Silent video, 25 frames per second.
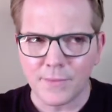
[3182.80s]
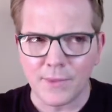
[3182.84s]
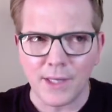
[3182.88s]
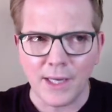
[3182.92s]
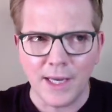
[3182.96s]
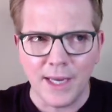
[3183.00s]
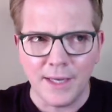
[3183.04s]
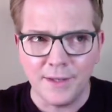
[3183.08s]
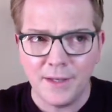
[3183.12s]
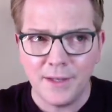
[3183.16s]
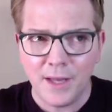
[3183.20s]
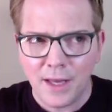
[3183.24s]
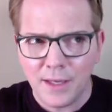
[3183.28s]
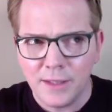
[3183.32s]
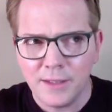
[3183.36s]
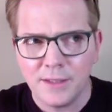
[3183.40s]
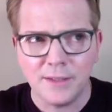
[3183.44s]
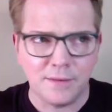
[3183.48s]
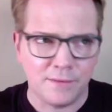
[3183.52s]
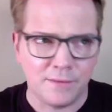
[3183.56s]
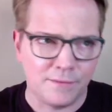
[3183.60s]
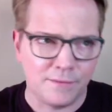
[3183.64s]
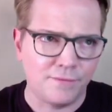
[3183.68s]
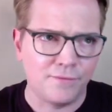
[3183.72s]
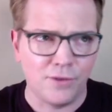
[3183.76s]
it
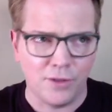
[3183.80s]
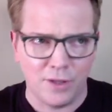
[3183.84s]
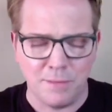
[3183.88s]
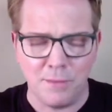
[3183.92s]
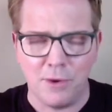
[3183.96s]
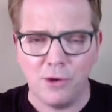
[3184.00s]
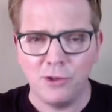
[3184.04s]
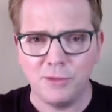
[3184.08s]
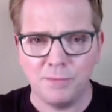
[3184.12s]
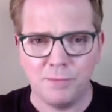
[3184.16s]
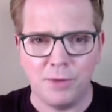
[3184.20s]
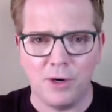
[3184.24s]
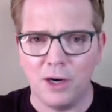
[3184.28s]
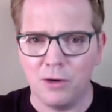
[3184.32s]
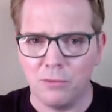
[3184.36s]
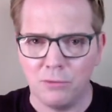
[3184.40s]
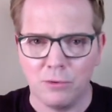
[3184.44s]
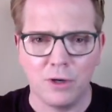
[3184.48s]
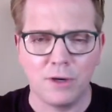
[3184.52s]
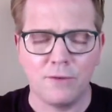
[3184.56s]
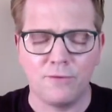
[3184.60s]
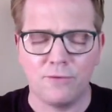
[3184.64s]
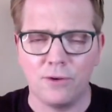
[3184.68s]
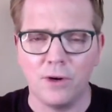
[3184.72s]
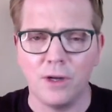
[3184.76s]
does, for the most part,
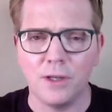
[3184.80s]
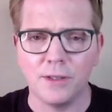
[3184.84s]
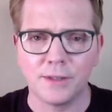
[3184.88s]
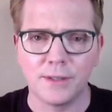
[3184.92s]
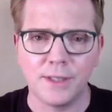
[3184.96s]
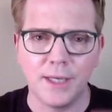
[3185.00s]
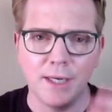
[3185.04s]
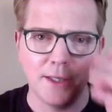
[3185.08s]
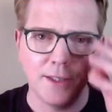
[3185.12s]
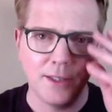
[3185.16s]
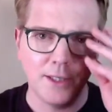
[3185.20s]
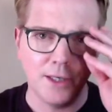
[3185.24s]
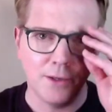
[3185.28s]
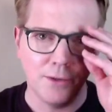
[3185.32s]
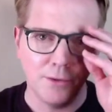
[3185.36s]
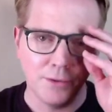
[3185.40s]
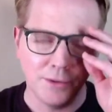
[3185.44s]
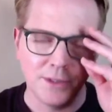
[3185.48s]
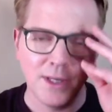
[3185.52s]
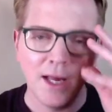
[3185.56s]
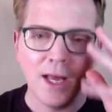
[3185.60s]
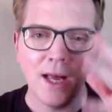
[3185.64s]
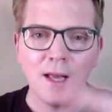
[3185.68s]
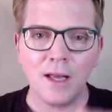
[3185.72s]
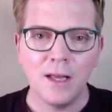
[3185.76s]
work for all skin
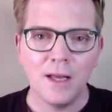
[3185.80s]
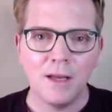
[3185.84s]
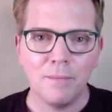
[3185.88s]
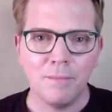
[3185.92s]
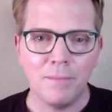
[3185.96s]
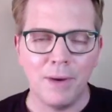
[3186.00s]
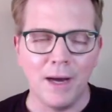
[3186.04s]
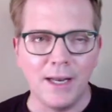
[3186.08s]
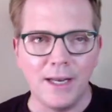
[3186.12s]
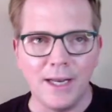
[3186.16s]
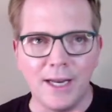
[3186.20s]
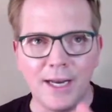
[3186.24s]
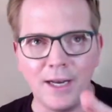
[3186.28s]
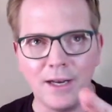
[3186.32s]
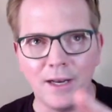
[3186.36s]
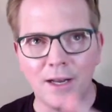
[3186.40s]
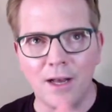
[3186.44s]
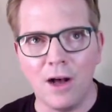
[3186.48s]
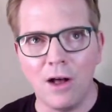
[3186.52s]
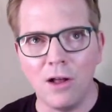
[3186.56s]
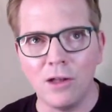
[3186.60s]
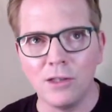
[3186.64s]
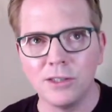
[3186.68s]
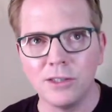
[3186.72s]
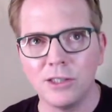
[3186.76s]
tones, but it
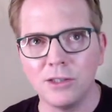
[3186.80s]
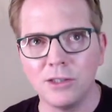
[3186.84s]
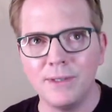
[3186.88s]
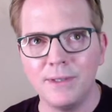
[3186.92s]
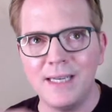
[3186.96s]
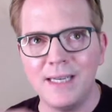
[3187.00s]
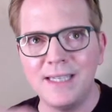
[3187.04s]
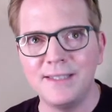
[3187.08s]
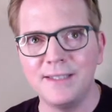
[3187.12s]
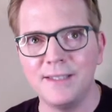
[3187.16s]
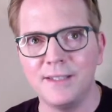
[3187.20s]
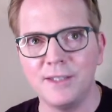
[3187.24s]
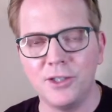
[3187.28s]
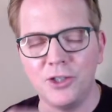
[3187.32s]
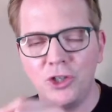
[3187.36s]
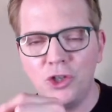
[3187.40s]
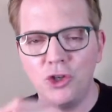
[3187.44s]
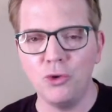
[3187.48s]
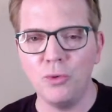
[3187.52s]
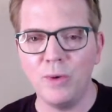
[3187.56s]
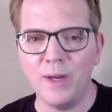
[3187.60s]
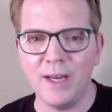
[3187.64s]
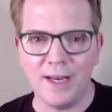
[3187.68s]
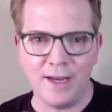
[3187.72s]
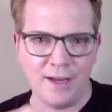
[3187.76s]
also isn't
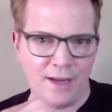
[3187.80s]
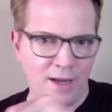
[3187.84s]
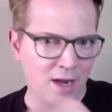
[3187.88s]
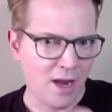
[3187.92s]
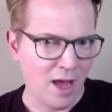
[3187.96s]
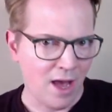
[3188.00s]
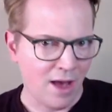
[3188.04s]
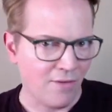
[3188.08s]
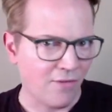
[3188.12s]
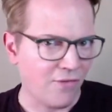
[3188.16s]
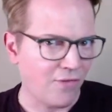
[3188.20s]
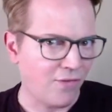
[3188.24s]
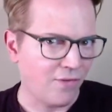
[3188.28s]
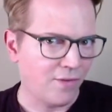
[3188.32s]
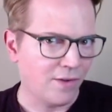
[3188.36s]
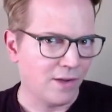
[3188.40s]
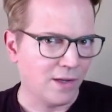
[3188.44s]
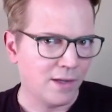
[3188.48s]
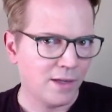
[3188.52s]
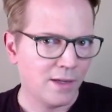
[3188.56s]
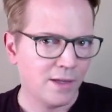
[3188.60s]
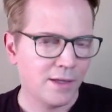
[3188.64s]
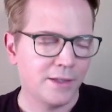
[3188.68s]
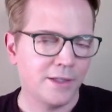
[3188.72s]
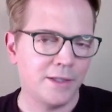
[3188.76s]
doing enough
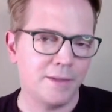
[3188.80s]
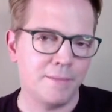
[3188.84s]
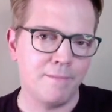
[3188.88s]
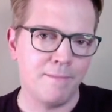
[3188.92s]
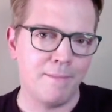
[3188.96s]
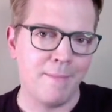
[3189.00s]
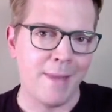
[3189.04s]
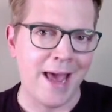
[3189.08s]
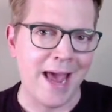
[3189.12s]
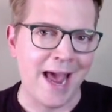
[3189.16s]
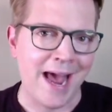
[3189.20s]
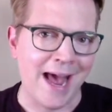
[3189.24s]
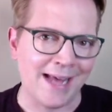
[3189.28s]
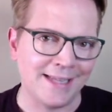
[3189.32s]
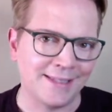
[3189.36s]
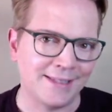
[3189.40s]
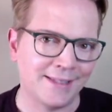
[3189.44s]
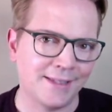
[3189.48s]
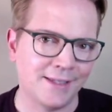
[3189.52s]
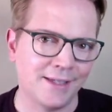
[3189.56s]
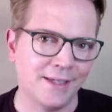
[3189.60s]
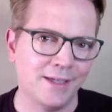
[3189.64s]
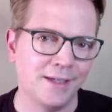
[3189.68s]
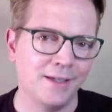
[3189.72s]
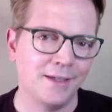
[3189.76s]
to
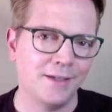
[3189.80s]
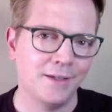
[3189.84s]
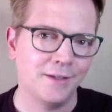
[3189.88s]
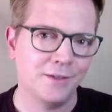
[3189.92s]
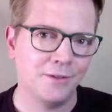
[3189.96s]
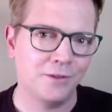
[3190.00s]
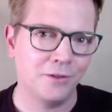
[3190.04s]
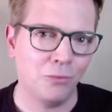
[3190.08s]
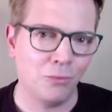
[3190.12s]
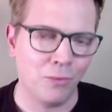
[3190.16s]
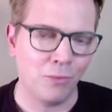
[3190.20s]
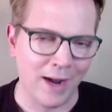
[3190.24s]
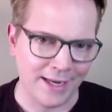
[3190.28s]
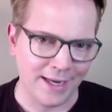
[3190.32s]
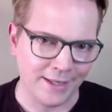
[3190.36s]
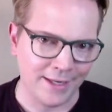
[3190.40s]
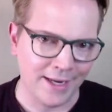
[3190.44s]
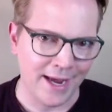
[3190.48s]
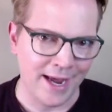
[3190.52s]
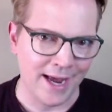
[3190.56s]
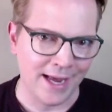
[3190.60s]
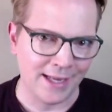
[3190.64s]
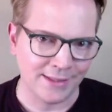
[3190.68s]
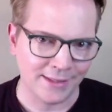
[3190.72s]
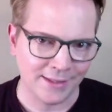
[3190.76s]
mask the white
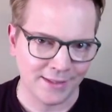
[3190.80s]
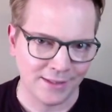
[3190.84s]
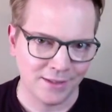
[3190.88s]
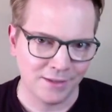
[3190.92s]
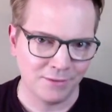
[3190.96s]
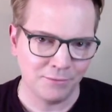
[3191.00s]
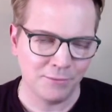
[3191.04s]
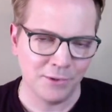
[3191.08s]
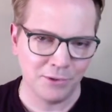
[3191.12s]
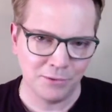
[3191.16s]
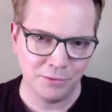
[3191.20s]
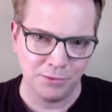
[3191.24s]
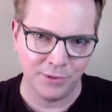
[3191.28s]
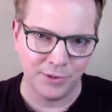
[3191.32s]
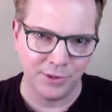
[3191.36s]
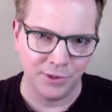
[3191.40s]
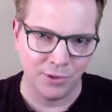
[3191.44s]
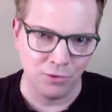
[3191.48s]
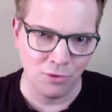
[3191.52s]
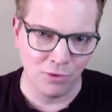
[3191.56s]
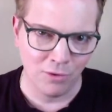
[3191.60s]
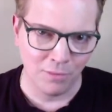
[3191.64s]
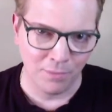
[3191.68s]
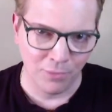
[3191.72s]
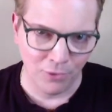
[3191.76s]
cast, which was the
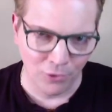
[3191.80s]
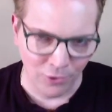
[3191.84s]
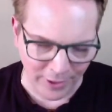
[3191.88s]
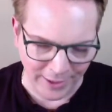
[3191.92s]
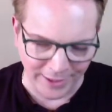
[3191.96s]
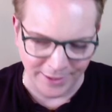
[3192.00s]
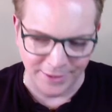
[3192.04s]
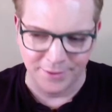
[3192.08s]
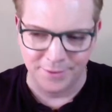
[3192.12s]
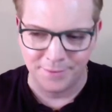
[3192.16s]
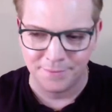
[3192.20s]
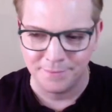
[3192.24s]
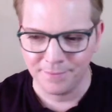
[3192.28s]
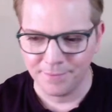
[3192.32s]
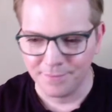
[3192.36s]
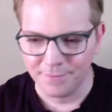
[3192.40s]
whole point.